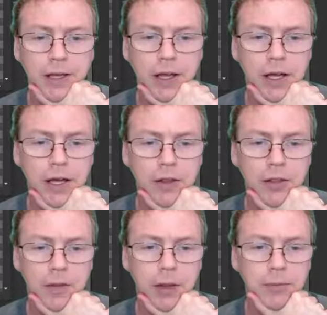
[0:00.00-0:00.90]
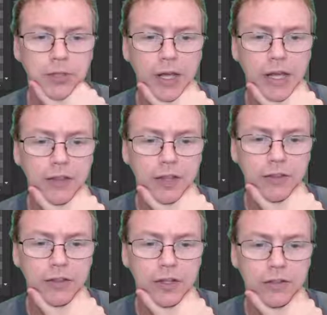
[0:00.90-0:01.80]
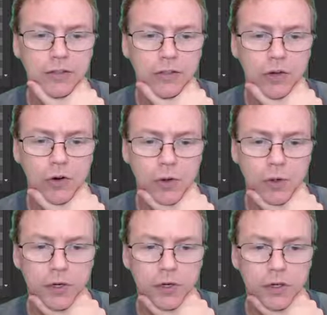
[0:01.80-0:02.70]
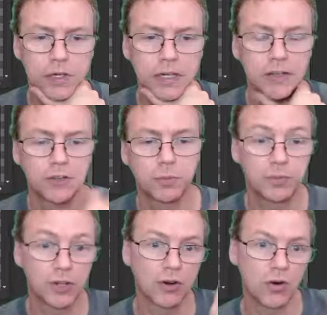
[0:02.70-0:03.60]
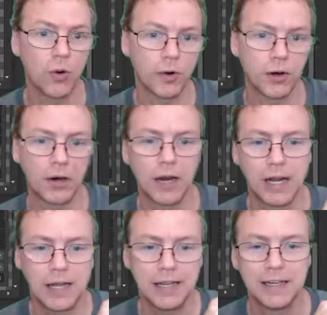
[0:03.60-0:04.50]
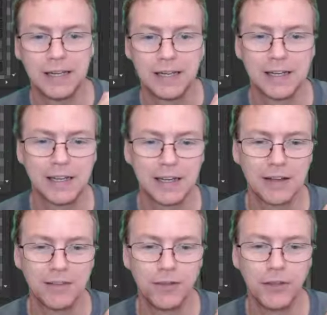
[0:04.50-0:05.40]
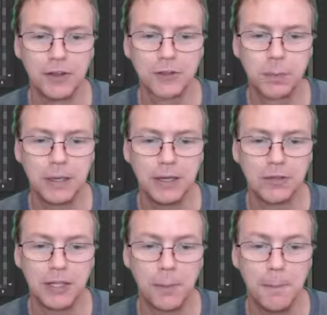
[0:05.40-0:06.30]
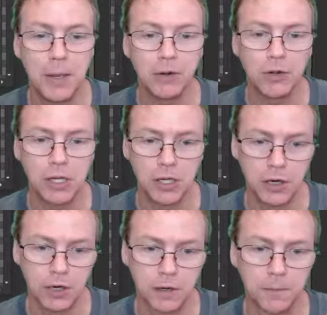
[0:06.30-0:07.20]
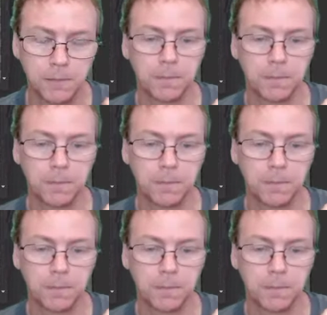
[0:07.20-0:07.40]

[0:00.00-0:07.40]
I'm saying that this corner is the corner, and this piece in the middle here